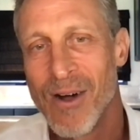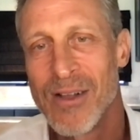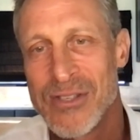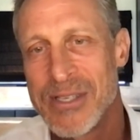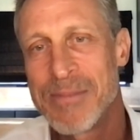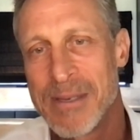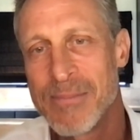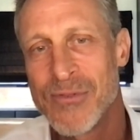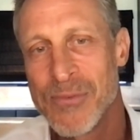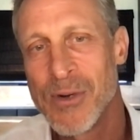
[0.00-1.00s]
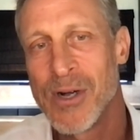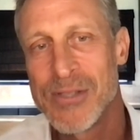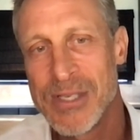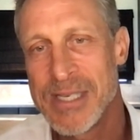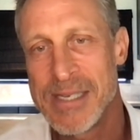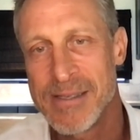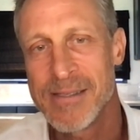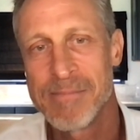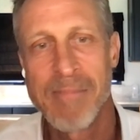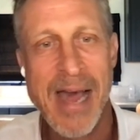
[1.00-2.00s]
in all symptoms from all diseases